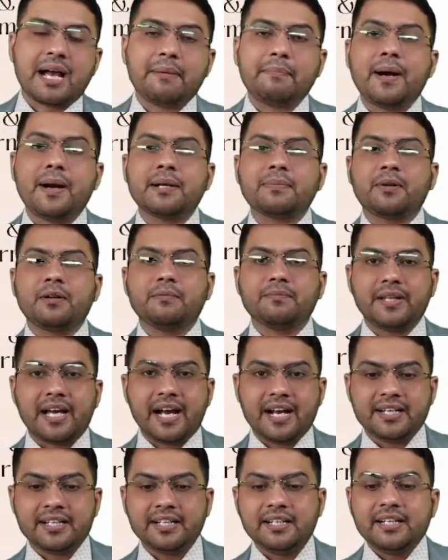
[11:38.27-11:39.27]
Apart from
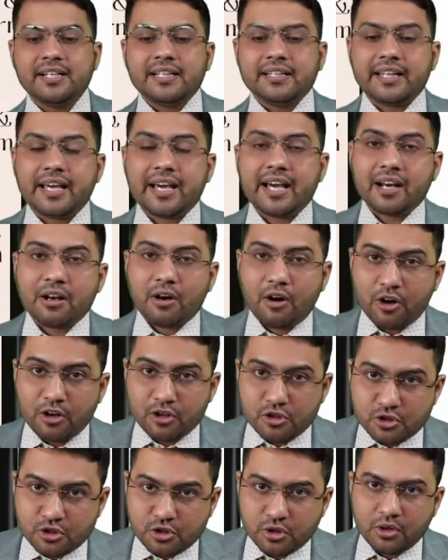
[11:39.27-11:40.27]
that, they are
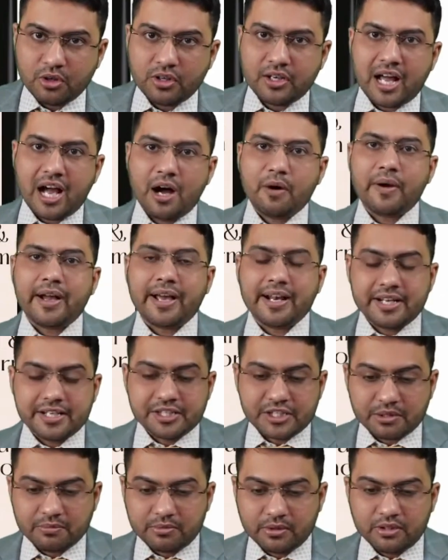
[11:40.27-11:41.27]
also now
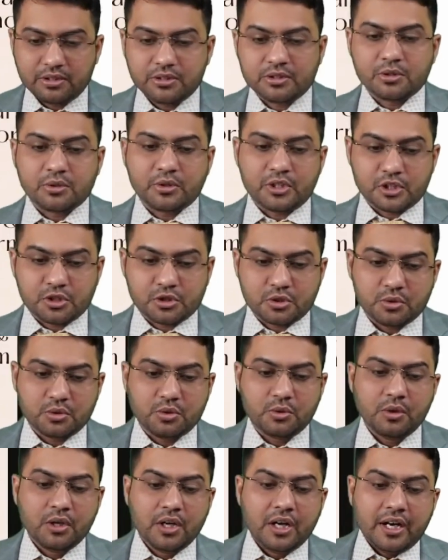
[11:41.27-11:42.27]
eligible to
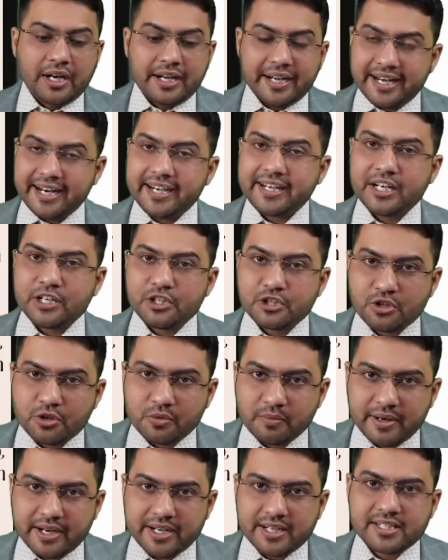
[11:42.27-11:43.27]
issue debt
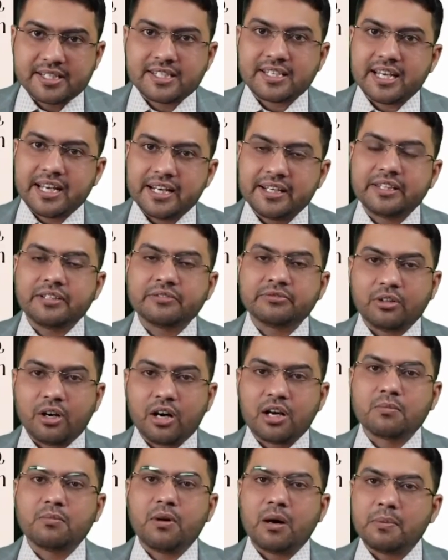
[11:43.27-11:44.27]
instruments in the
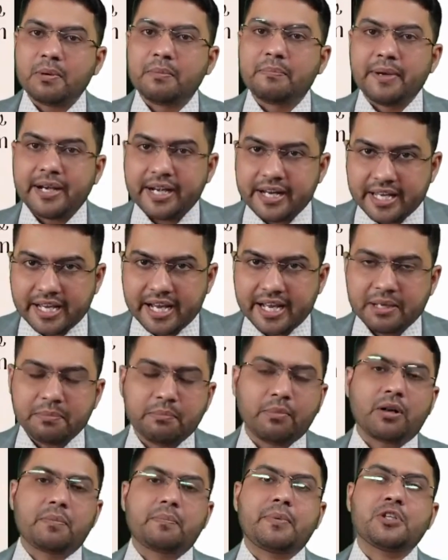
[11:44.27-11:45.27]
form of
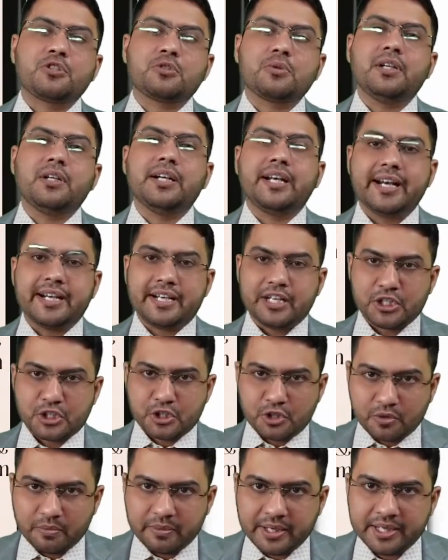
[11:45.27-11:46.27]
PDI, perpetual debt
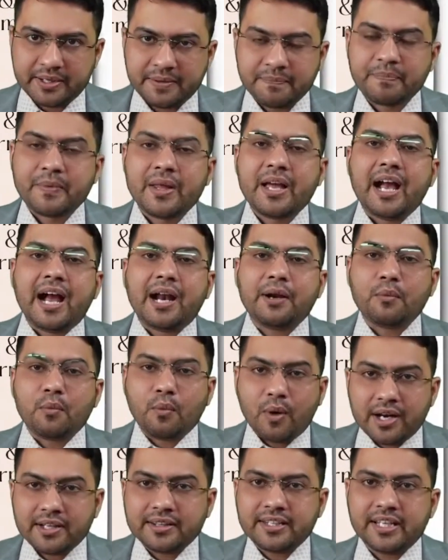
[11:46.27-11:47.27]
instrument. And
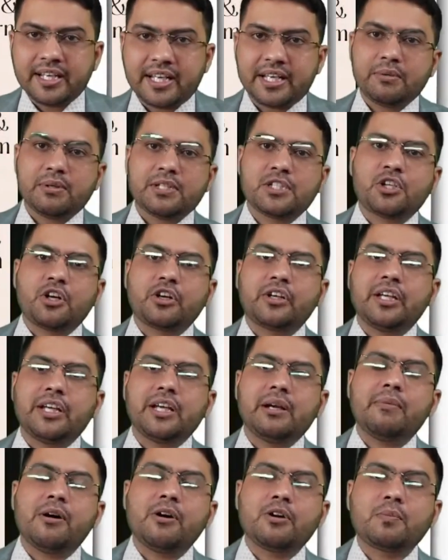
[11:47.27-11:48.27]
one thing I was
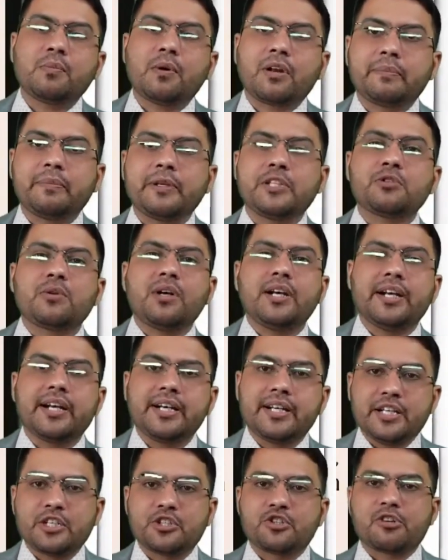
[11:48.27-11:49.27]
talking about perpetual
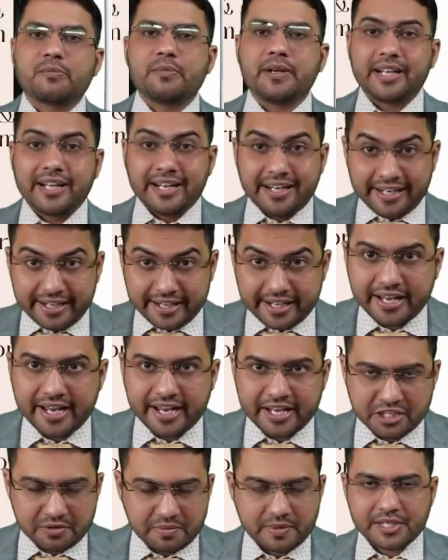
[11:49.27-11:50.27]
debt instrument in
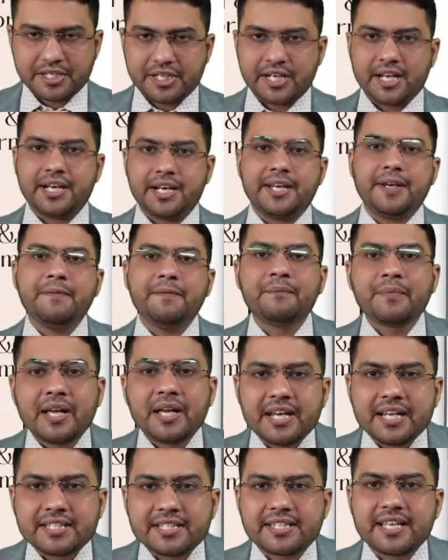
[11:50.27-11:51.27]
India especially
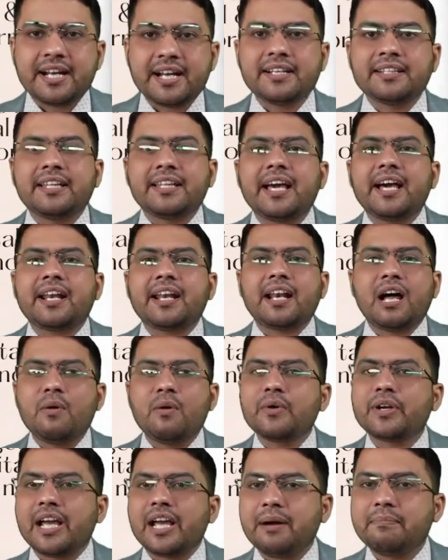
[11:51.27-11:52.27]
is that they are
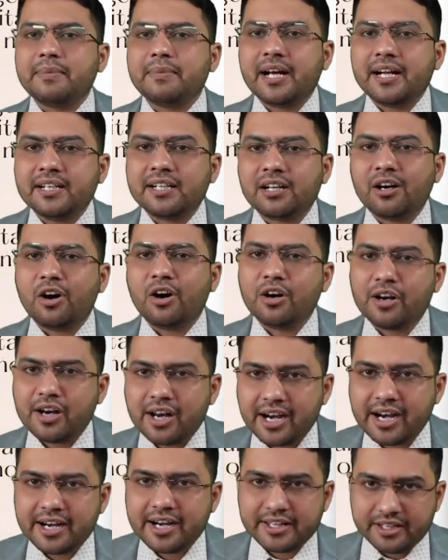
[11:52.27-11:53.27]
now capped at
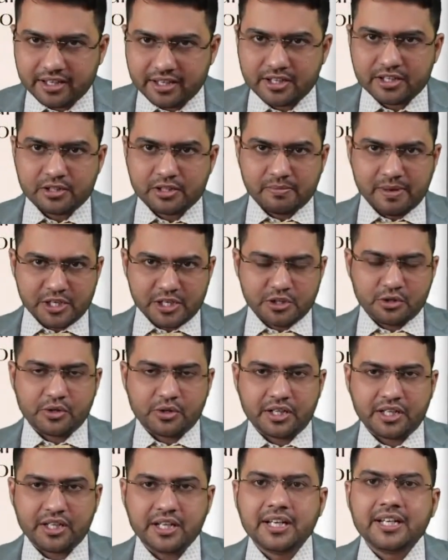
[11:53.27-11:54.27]
100 years
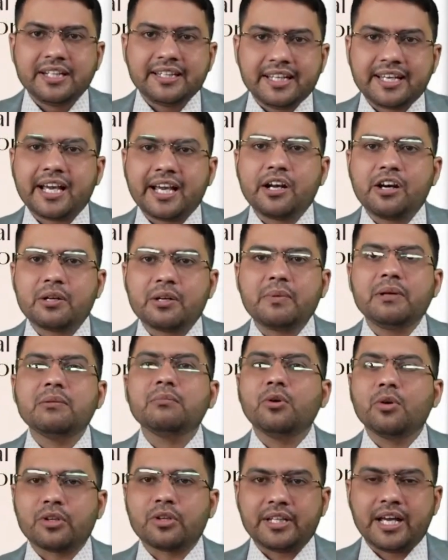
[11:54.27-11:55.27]
maturity. They cannot be
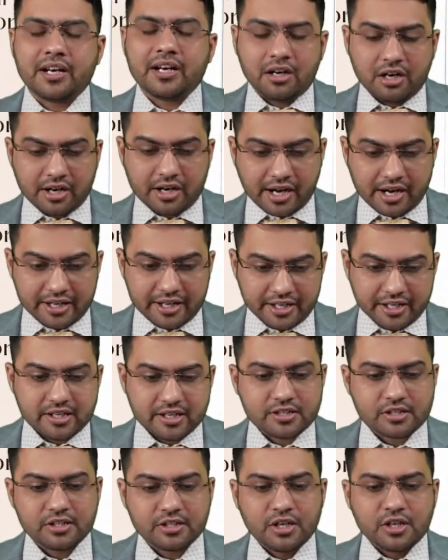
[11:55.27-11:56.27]
more than 100
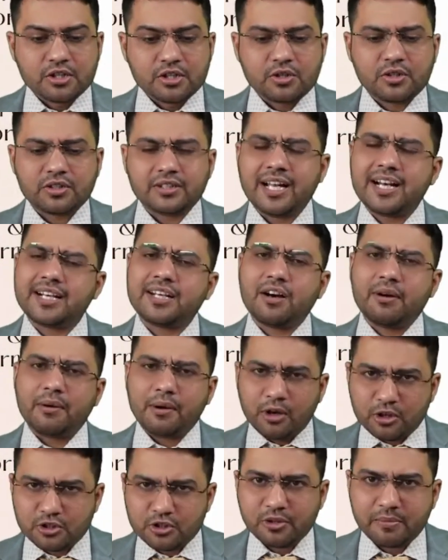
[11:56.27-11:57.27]
years. So that
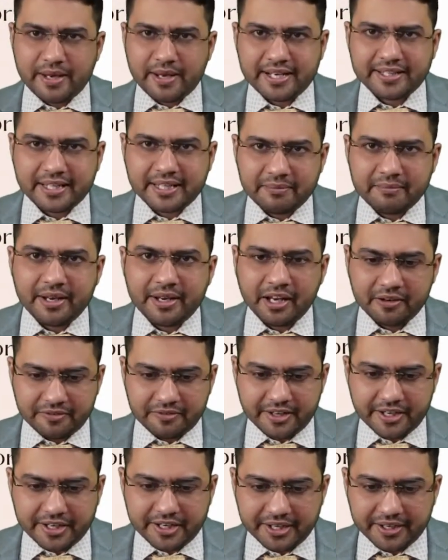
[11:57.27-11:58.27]
also make them
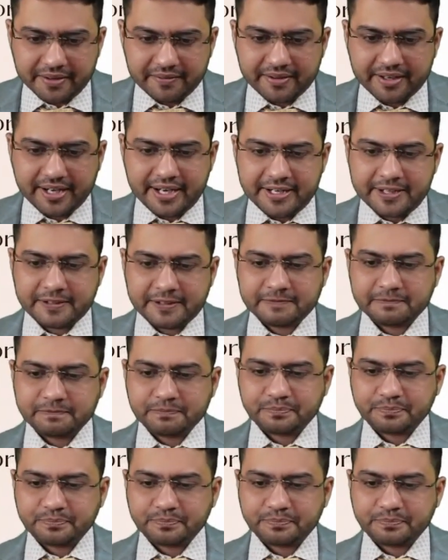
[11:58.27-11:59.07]
infinity, right?